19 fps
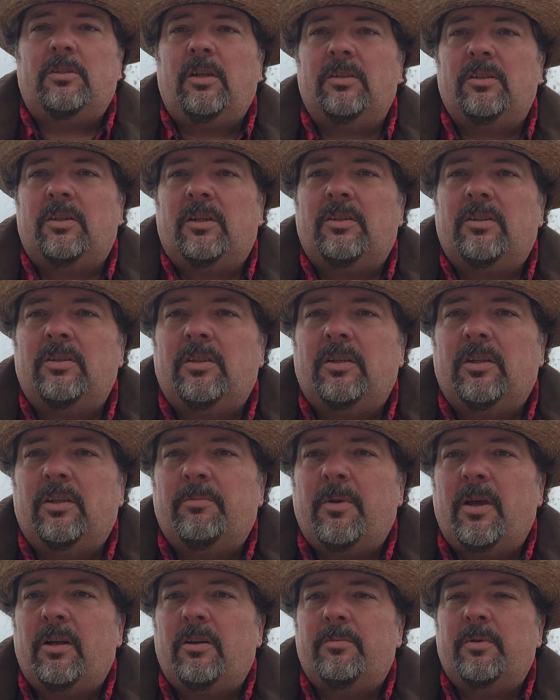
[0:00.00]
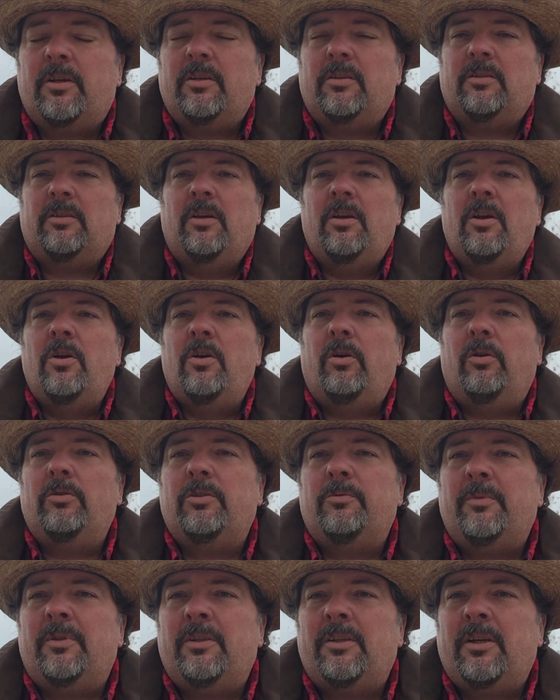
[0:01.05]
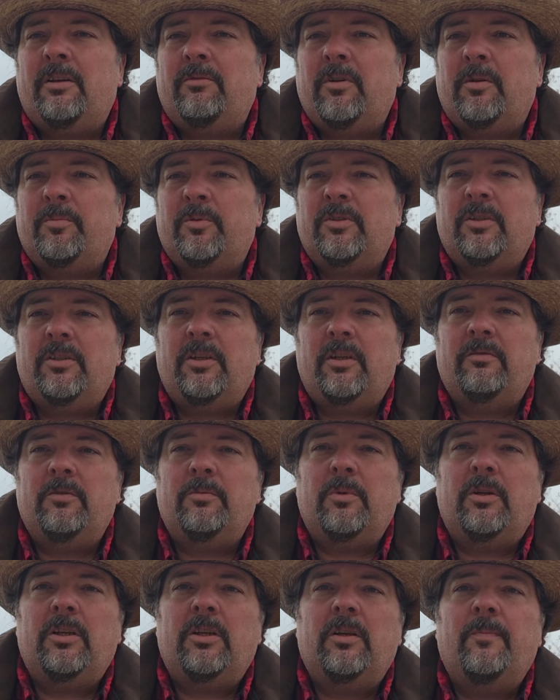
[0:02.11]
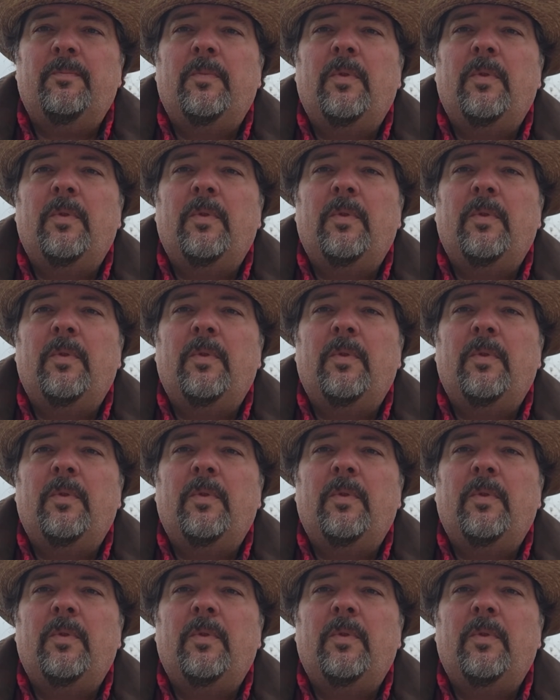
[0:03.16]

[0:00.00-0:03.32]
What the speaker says: Doesn't necessarily matter, because ultimately I represent everybody.